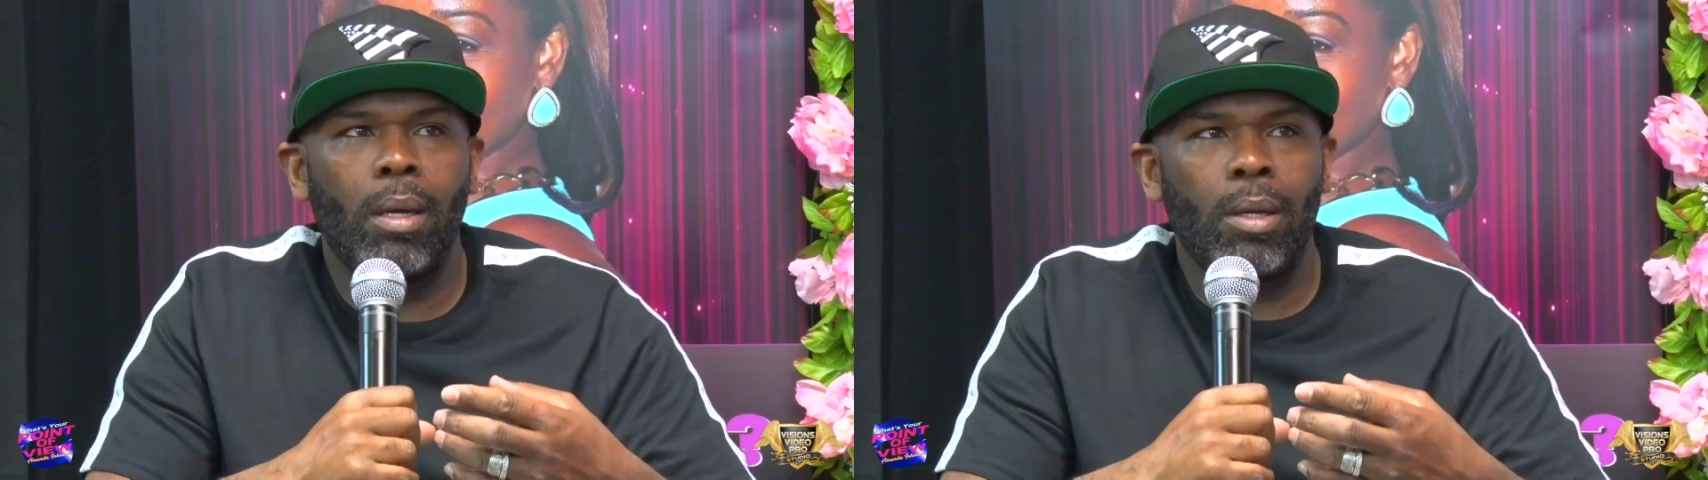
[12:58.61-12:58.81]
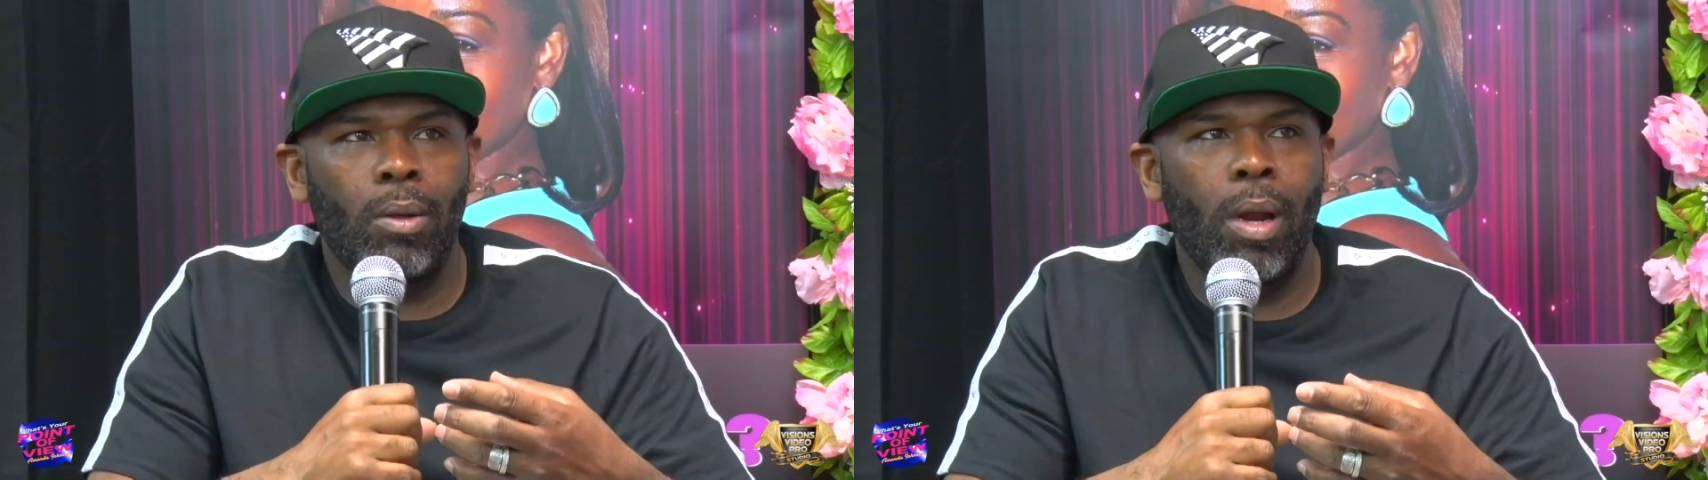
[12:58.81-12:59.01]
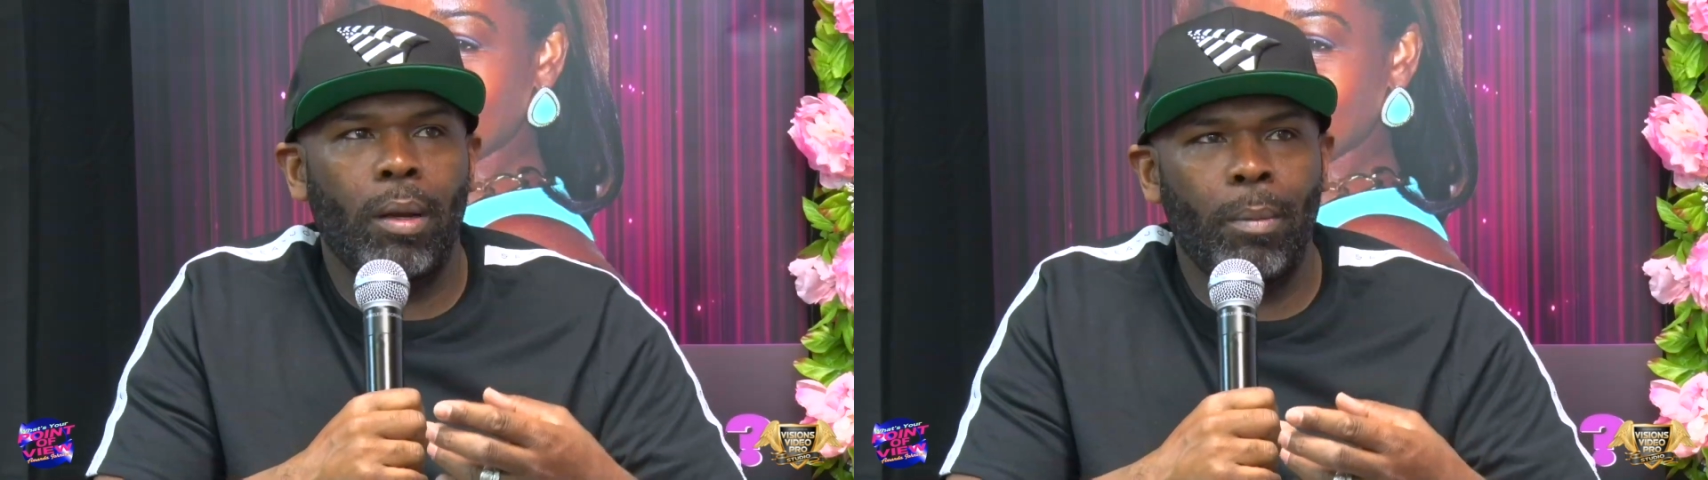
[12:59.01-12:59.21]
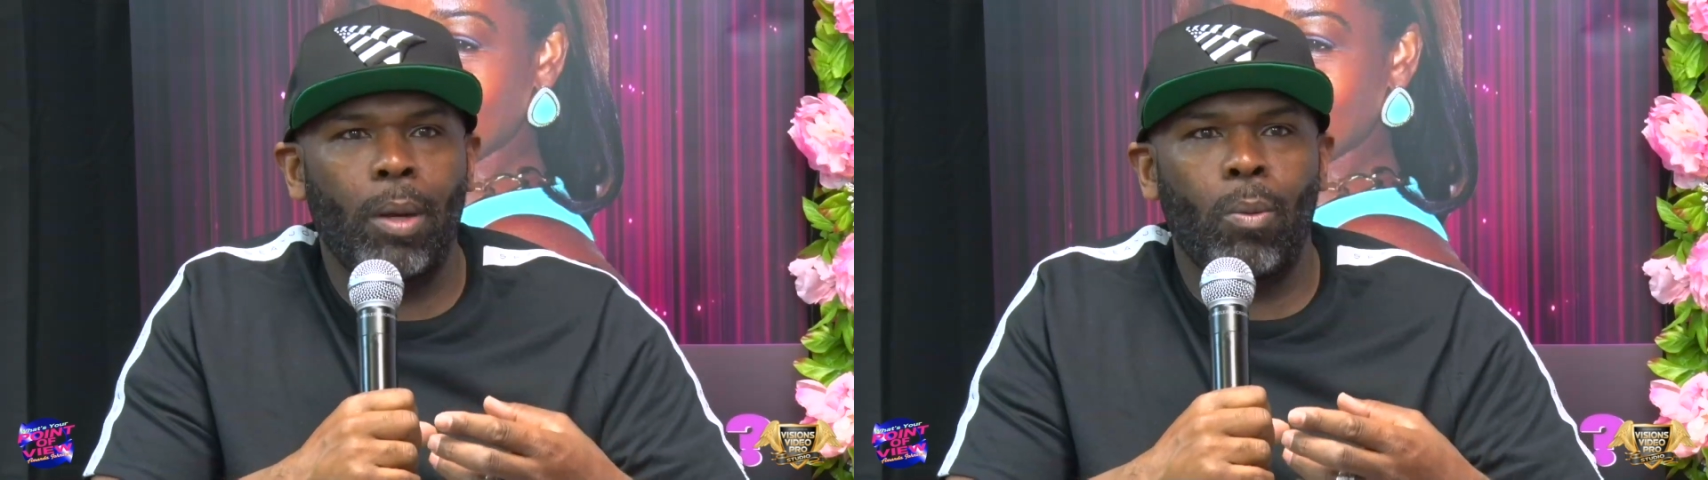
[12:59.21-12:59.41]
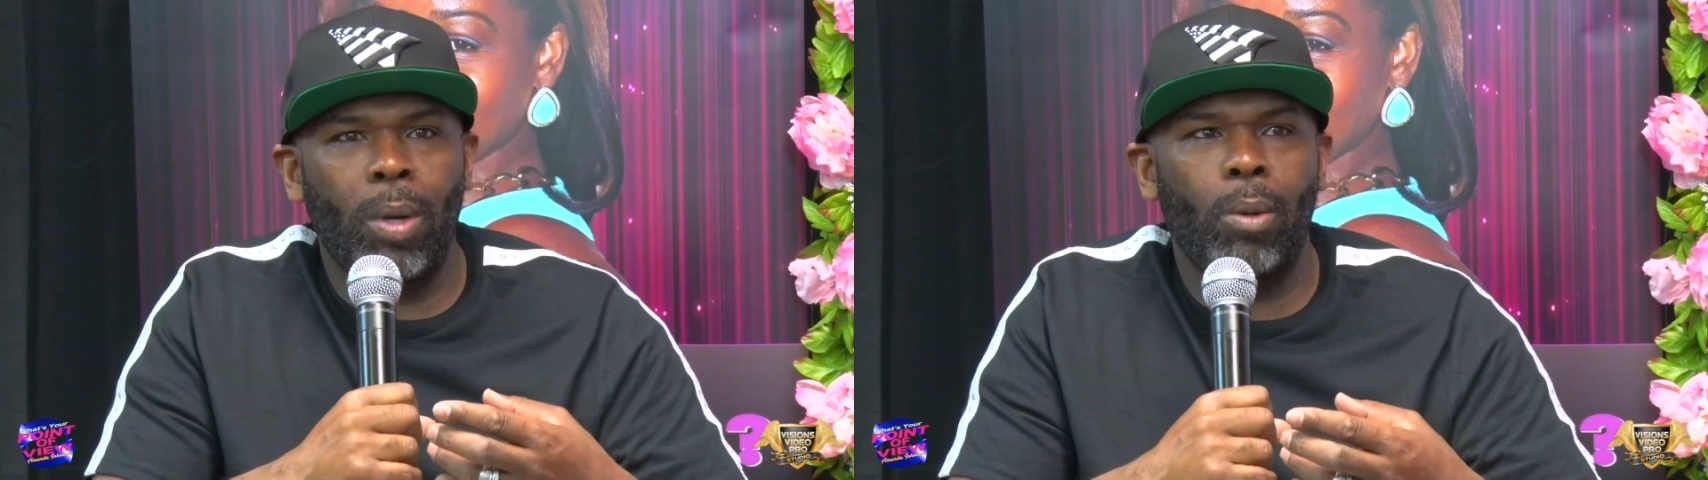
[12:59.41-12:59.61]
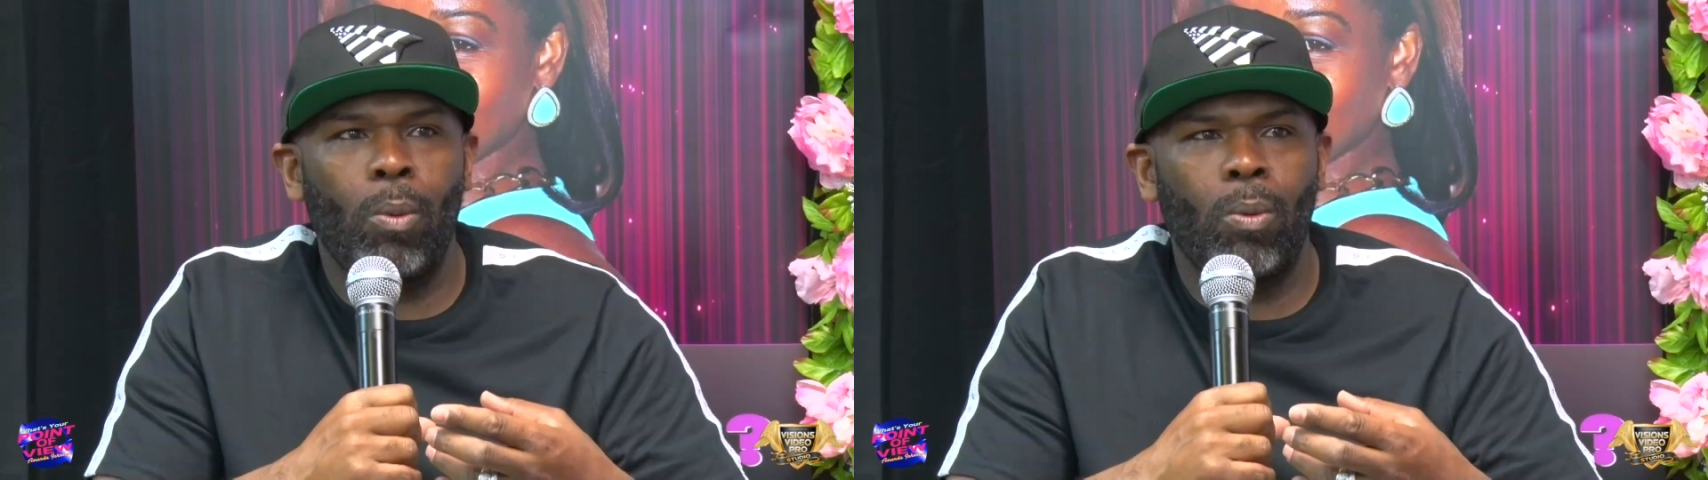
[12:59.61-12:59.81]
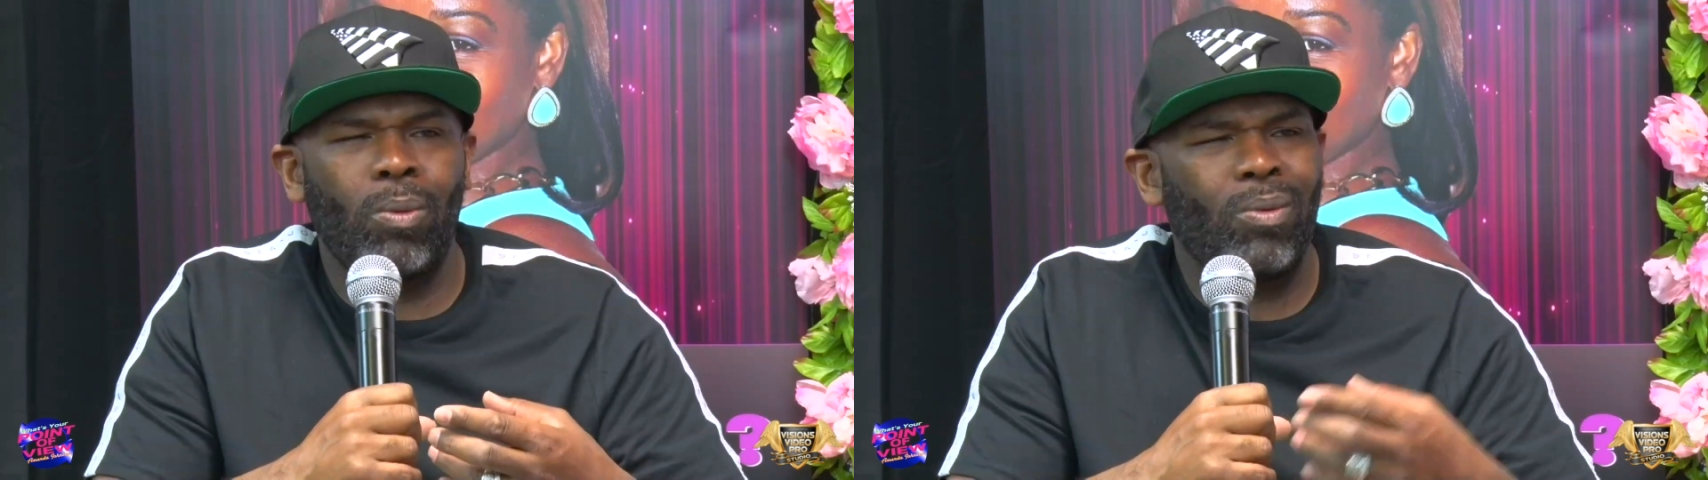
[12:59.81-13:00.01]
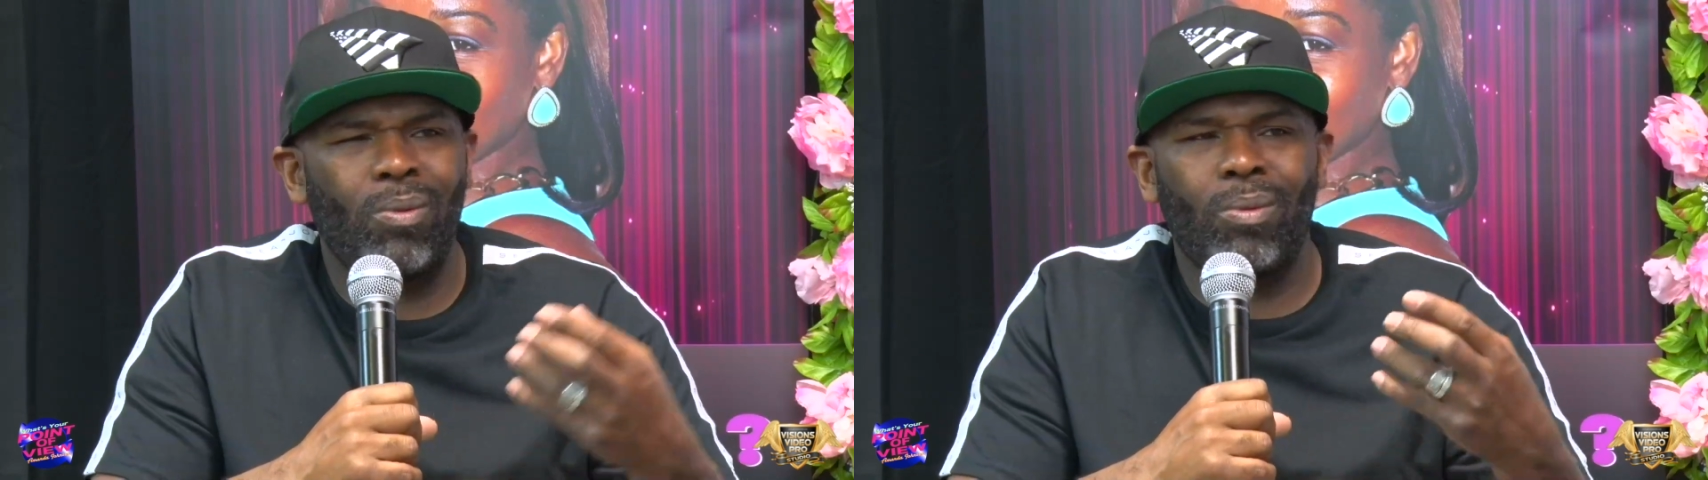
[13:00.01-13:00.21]
you know what I mean.
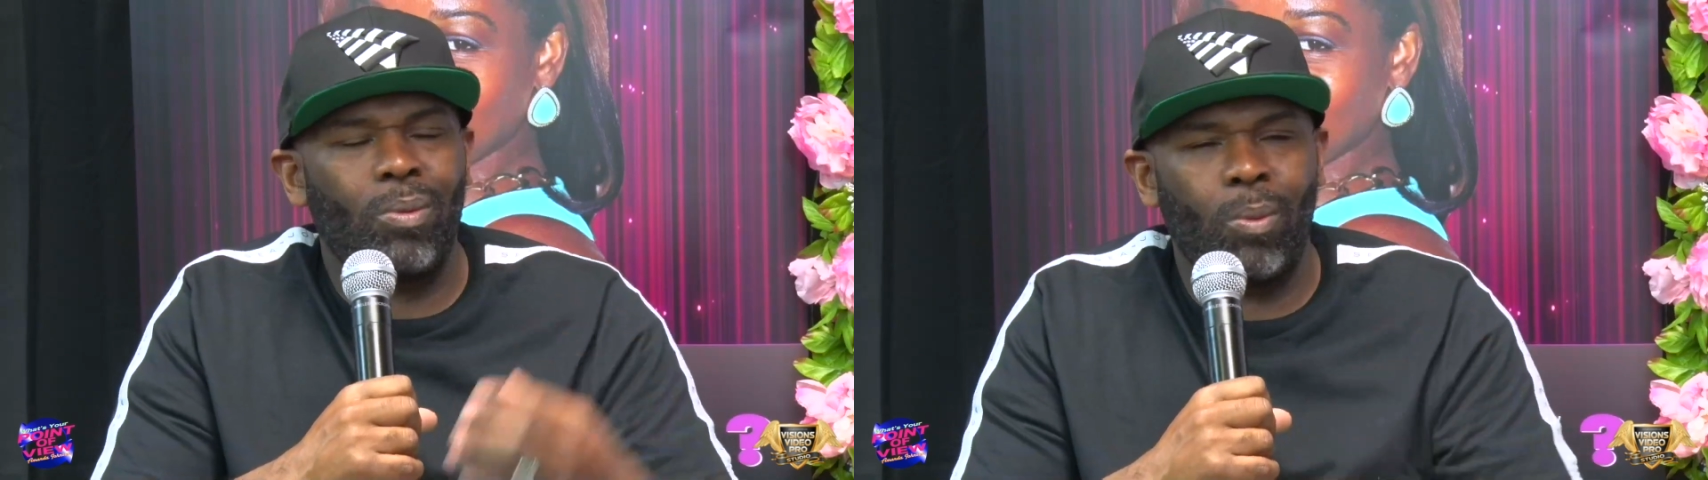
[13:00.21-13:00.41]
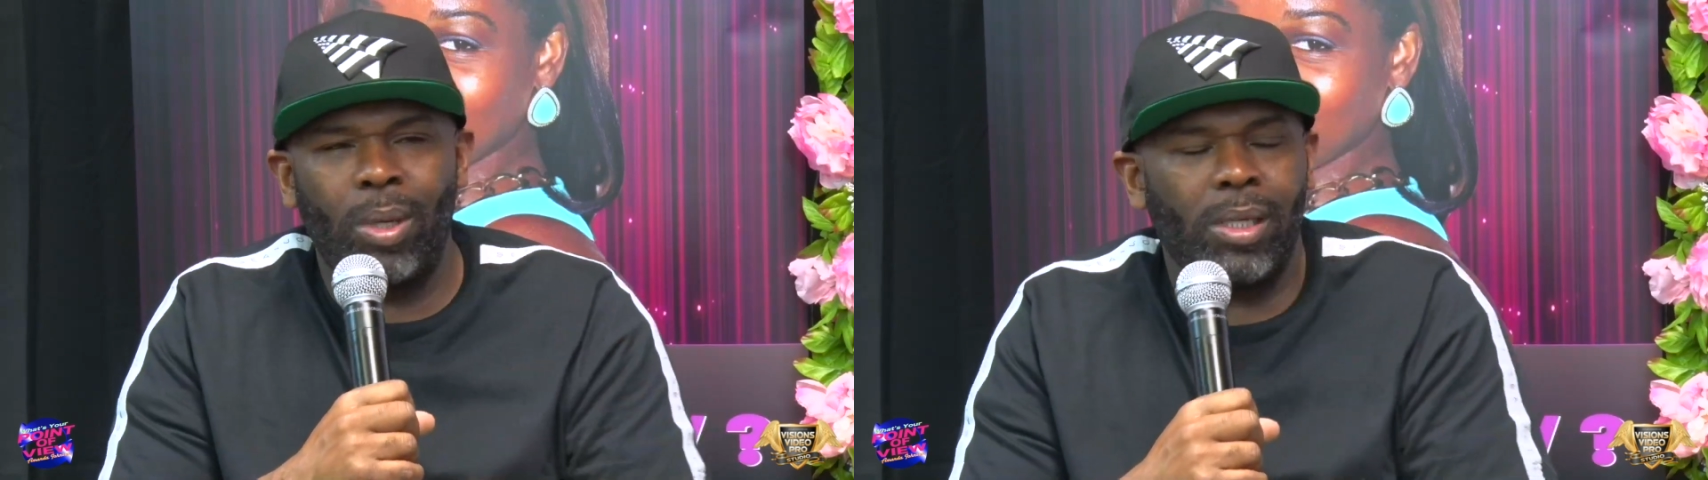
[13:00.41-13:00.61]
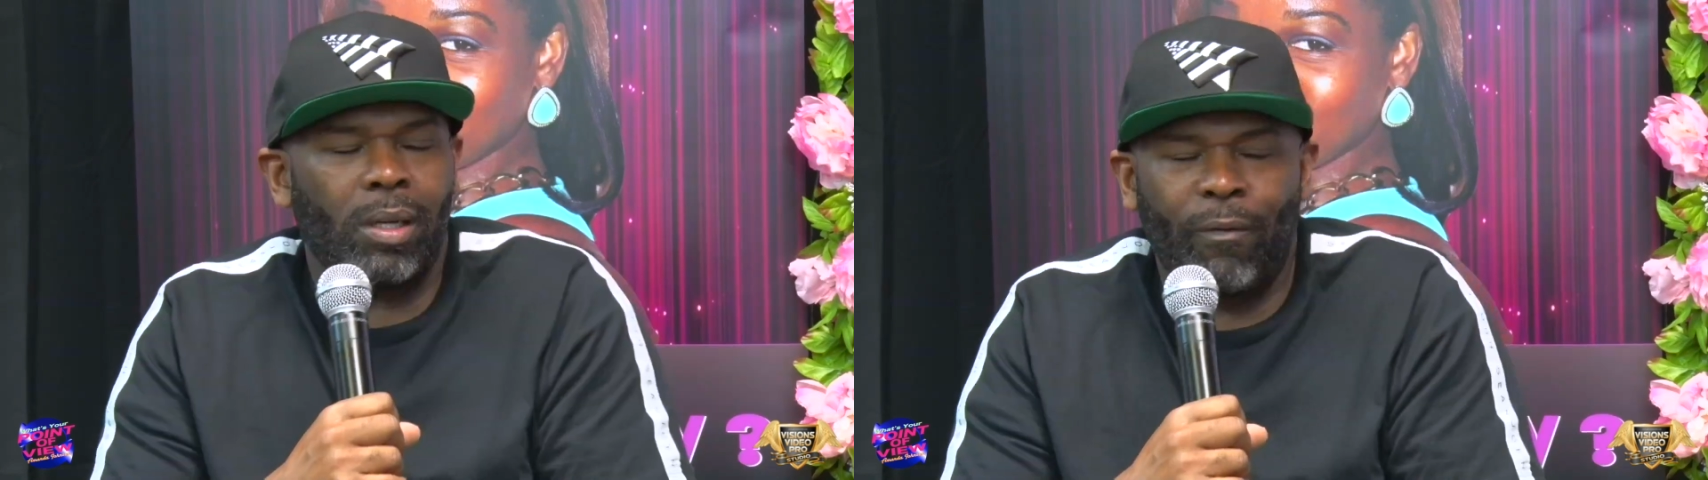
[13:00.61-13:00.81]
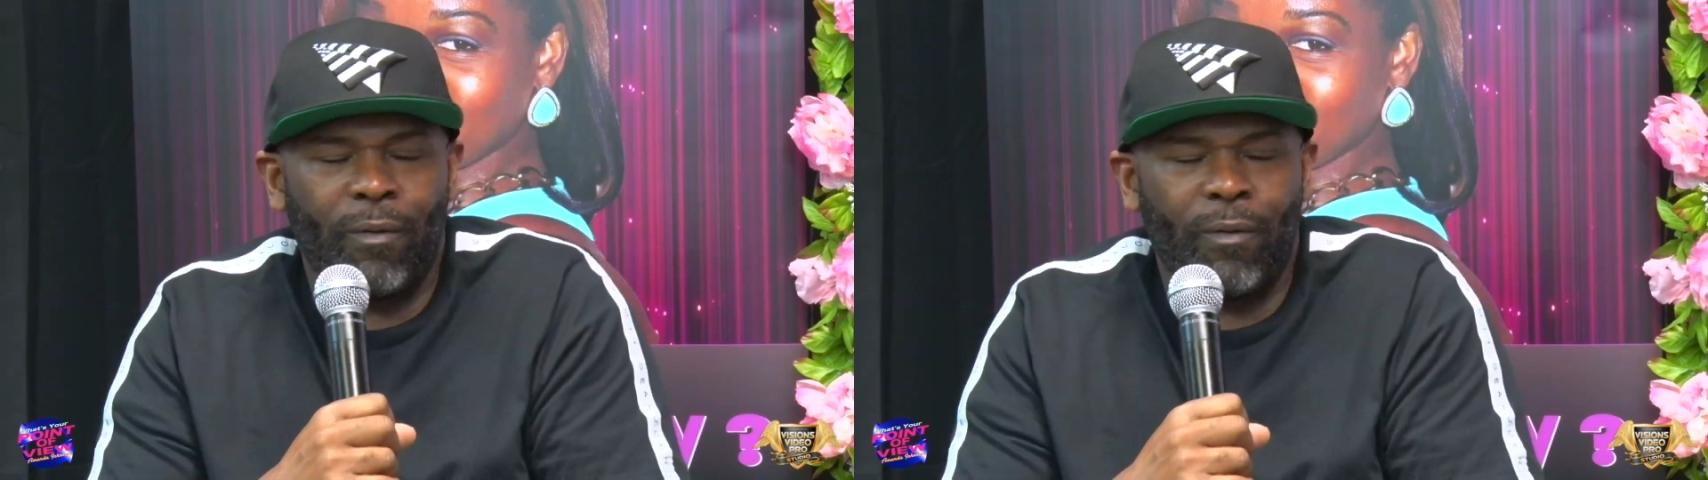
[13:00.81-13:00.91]
We just